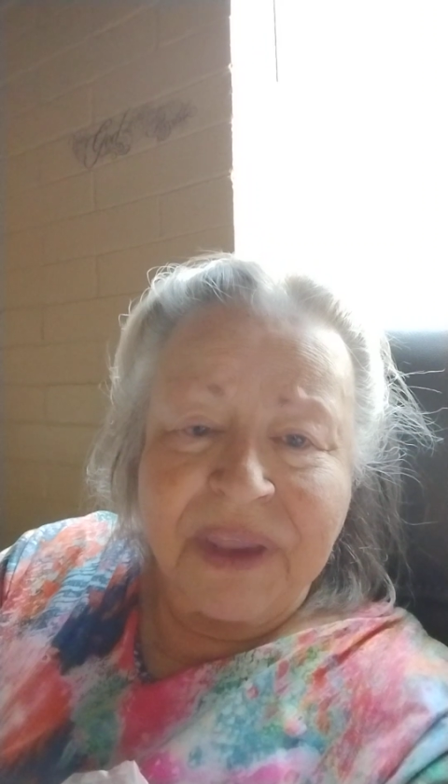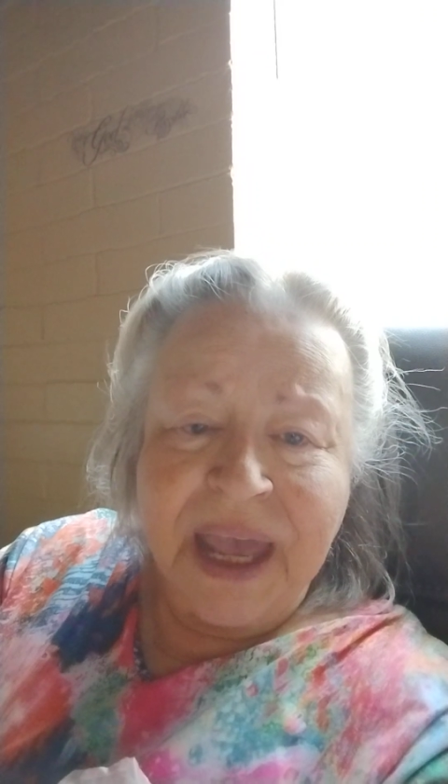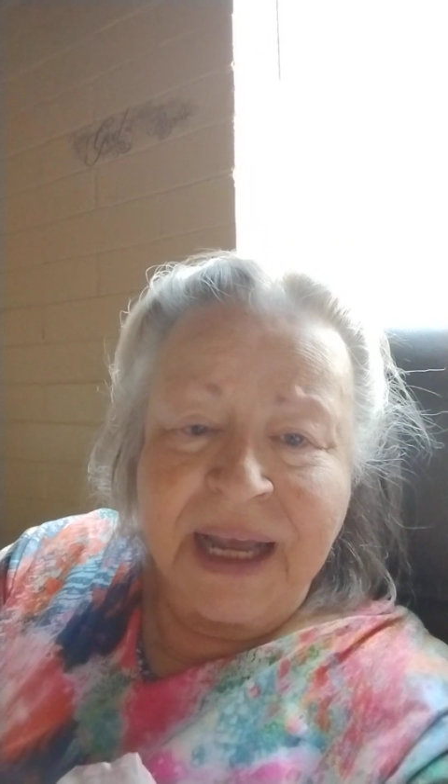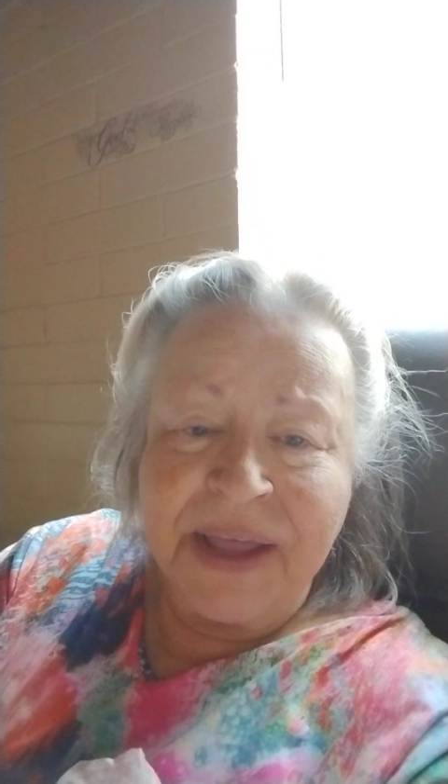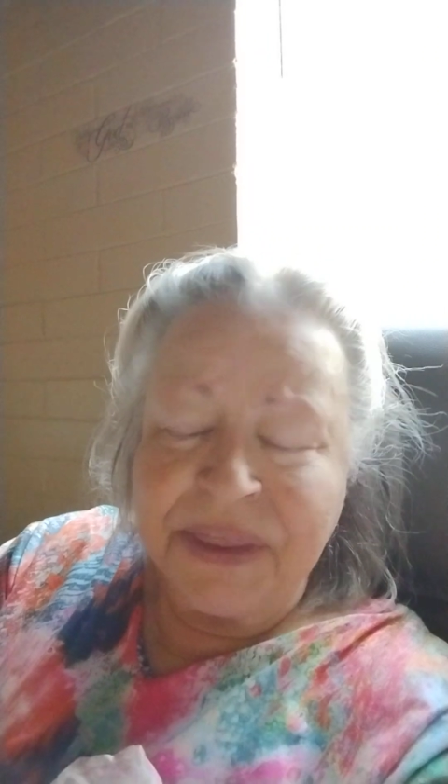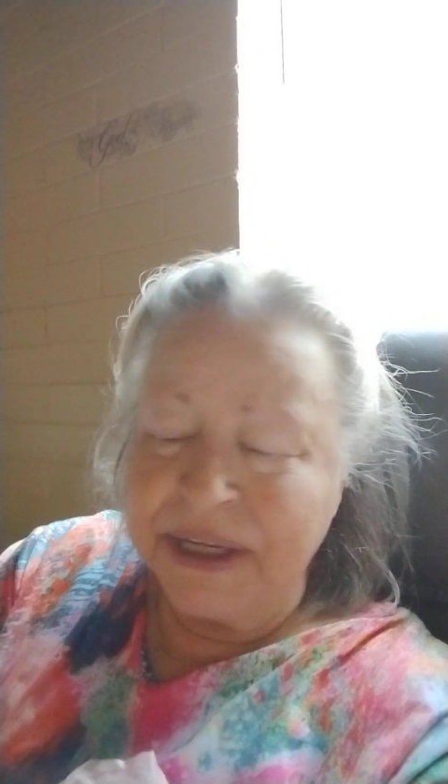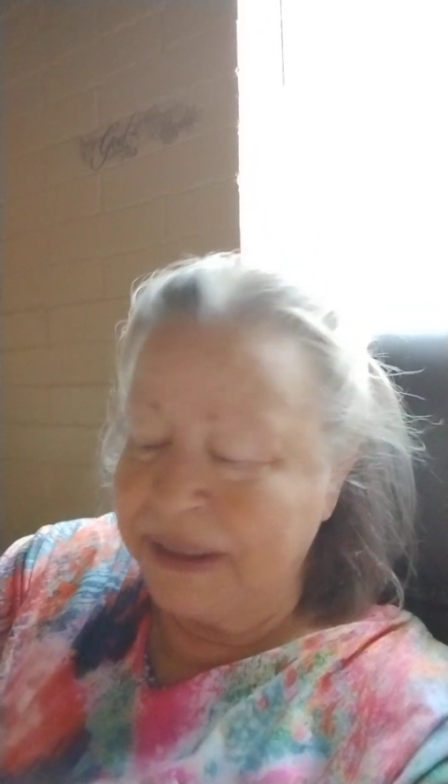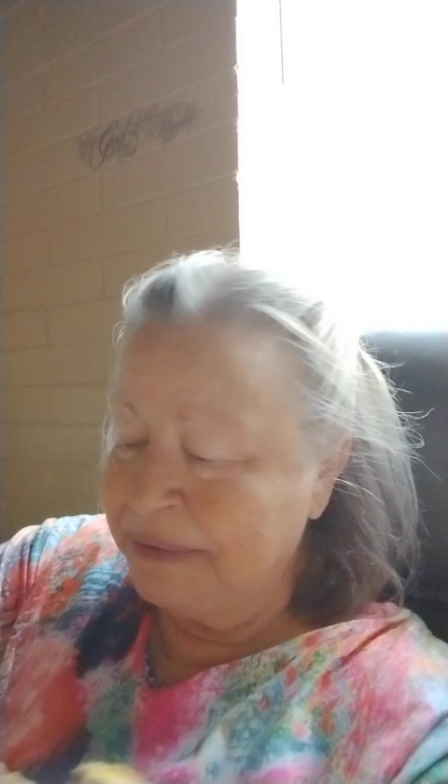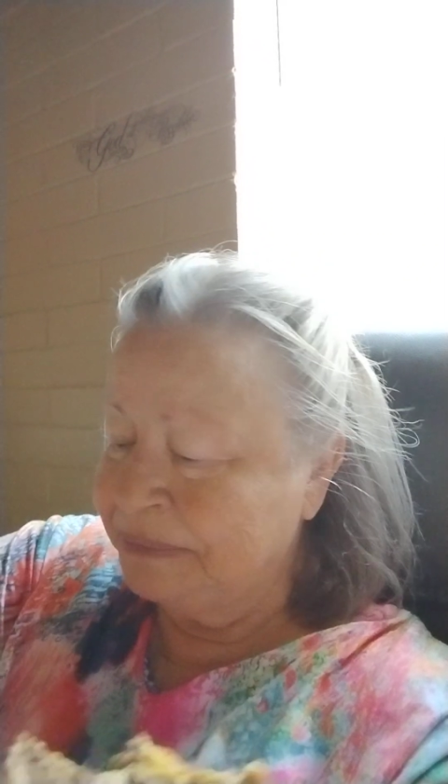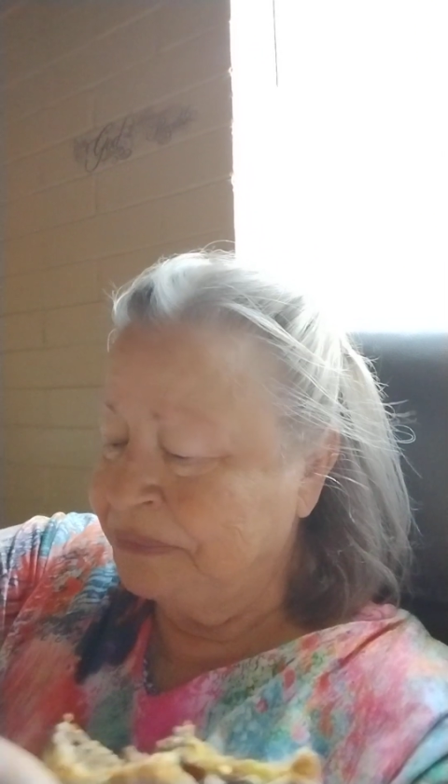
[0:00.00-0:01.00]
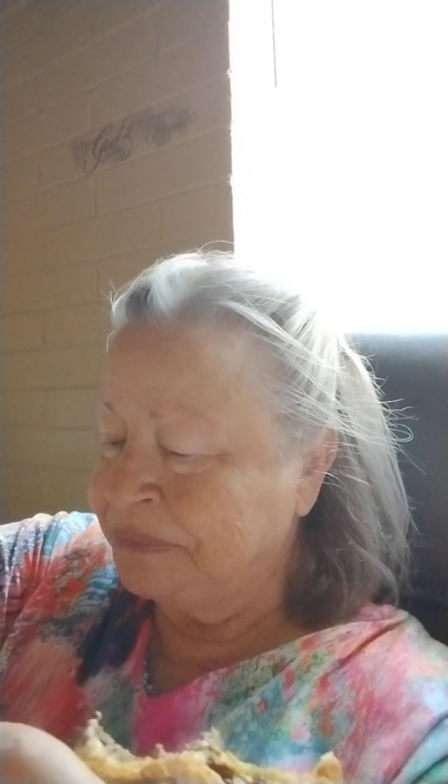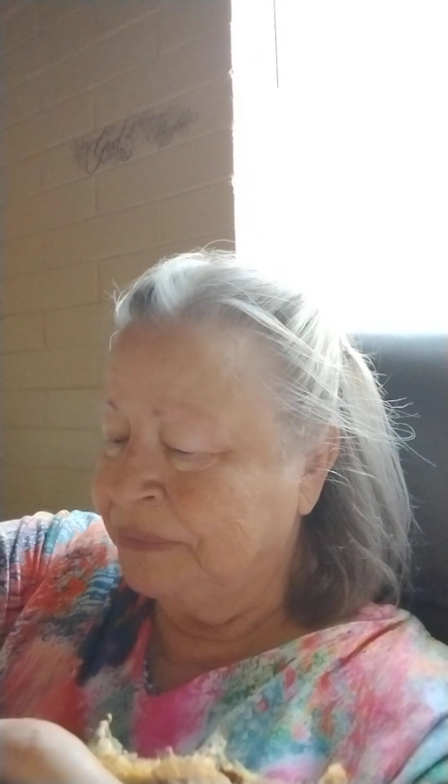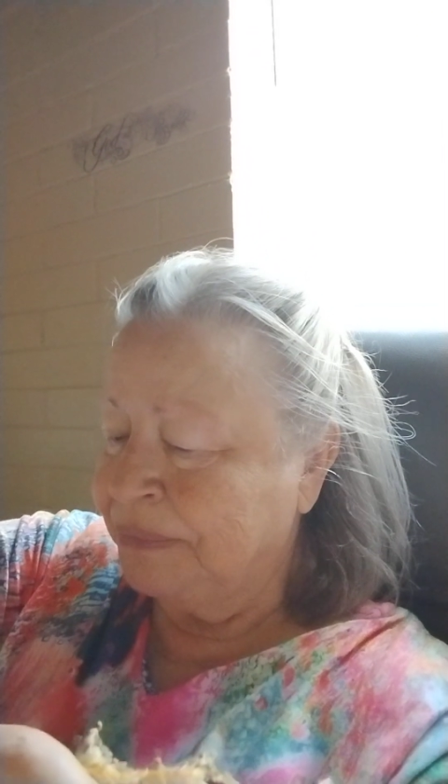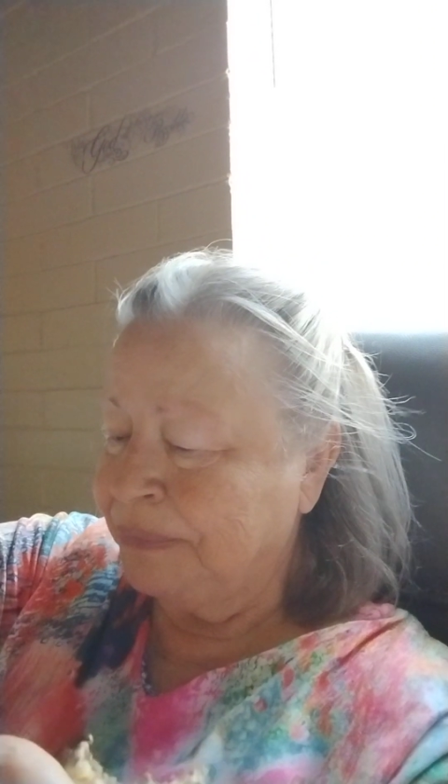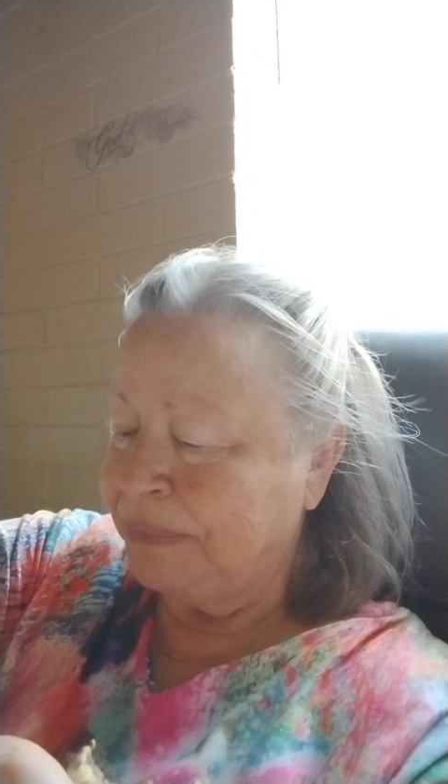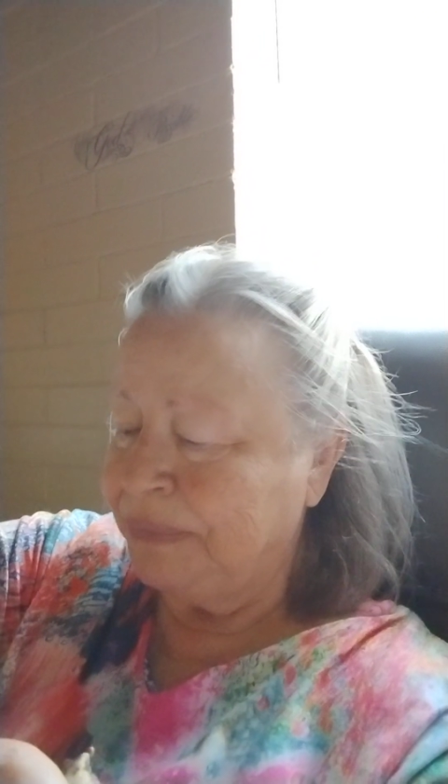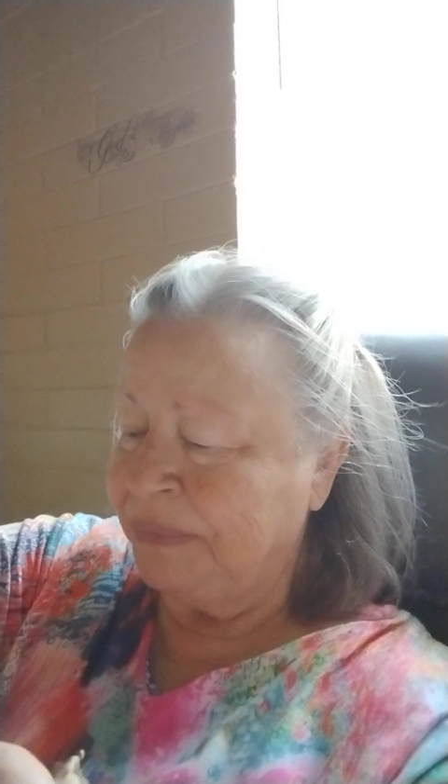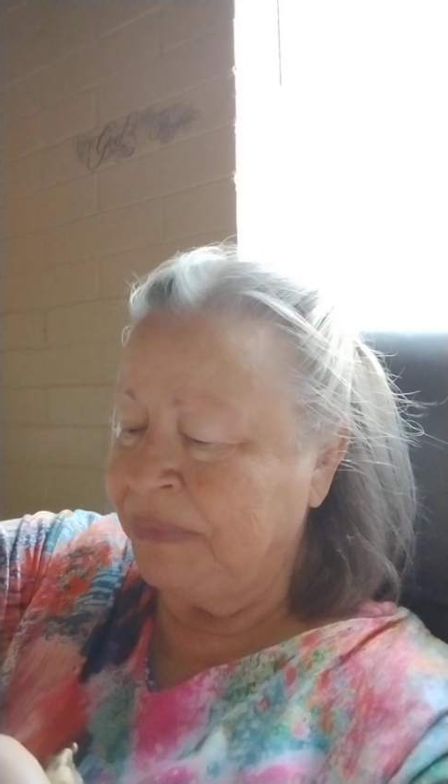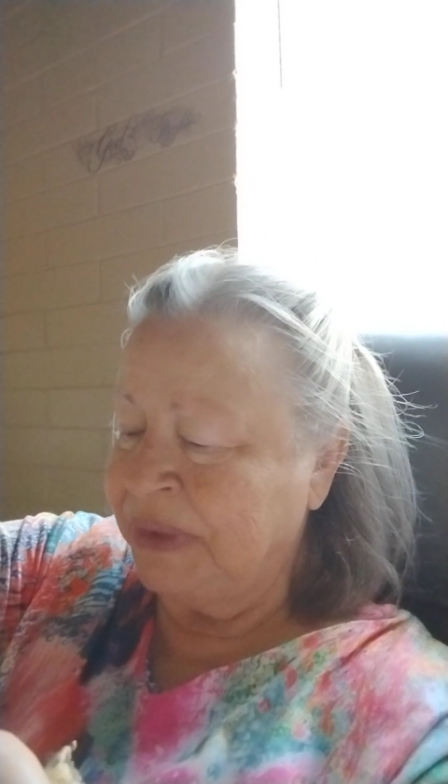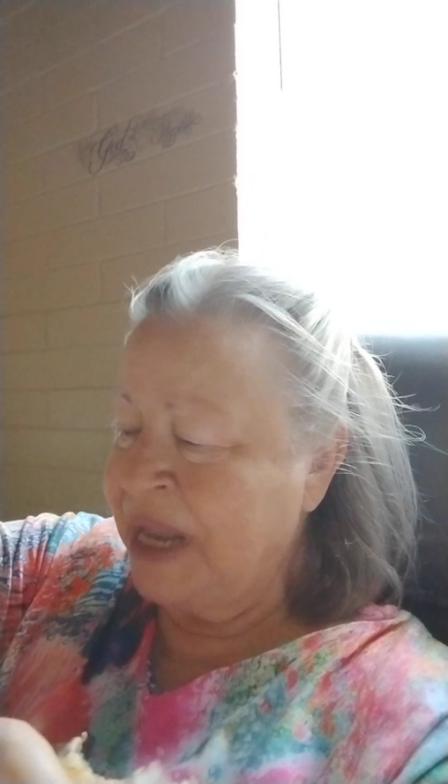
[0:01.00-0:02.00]
I got the,
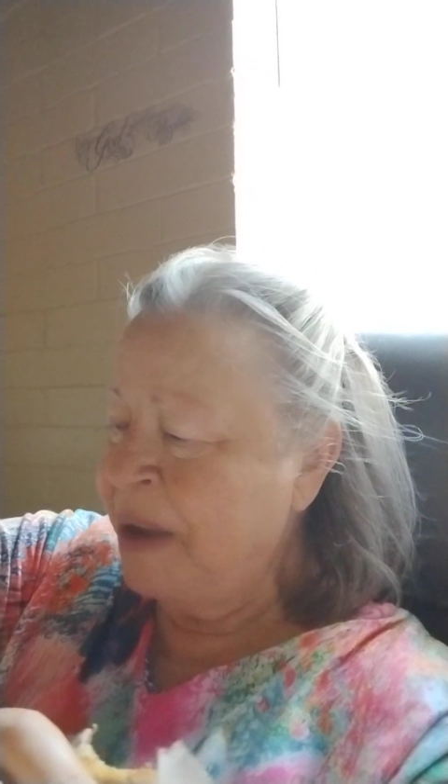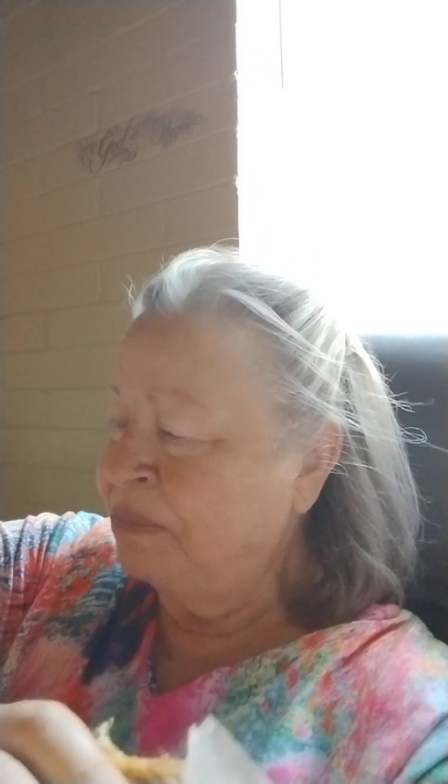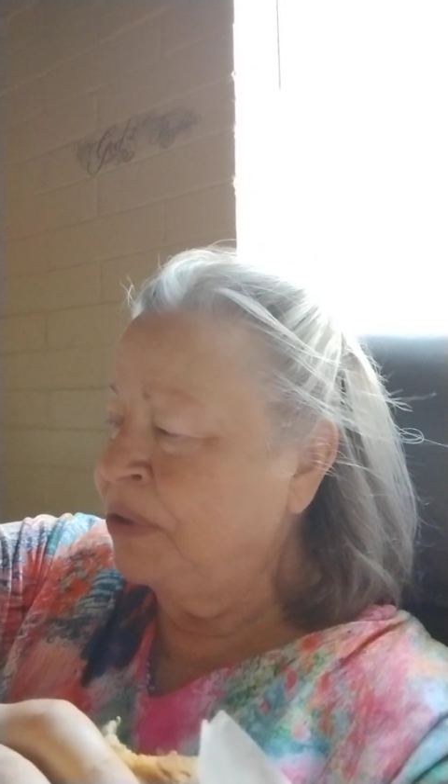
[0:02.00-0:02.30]
not